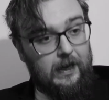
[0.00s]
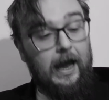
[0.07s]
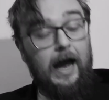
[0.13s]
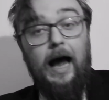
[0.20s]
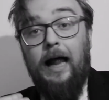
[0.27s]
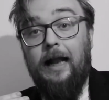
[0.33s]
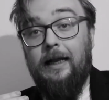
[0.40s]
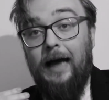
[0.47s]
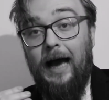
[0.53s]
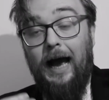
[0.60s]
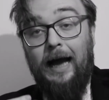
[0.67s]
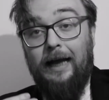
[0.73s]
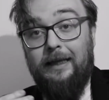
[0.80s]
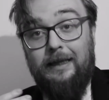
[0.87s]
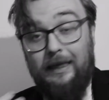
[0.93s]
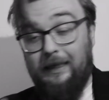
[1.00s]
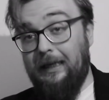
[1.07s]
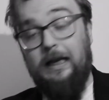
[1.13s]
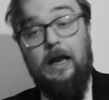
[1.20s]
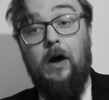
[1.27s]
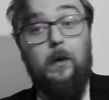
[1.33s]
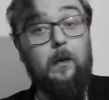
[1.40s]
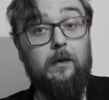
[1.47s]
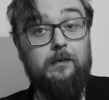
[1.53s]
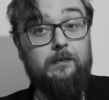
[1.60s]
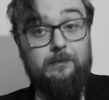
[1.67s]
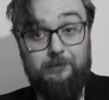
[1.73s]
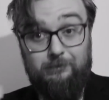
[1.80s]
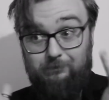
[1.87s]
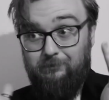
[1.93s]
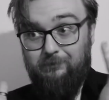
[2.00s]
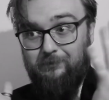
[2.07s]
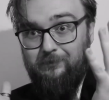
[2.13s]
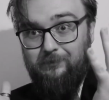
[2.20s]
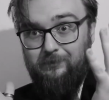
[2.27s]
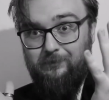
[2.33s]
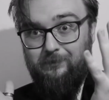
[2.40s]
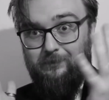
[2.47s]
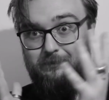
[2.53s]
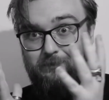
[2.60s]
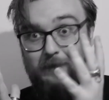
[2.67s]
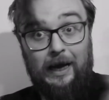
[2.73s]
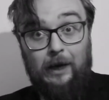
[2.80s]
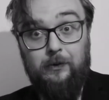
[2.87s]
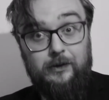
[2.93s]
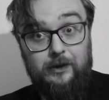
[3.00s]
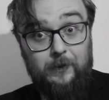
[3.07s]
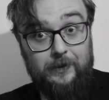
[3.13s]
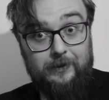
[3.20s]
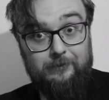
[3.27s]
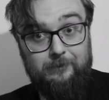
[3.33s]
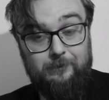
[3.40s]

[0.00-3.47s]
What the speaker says: And I didn't know how to do it.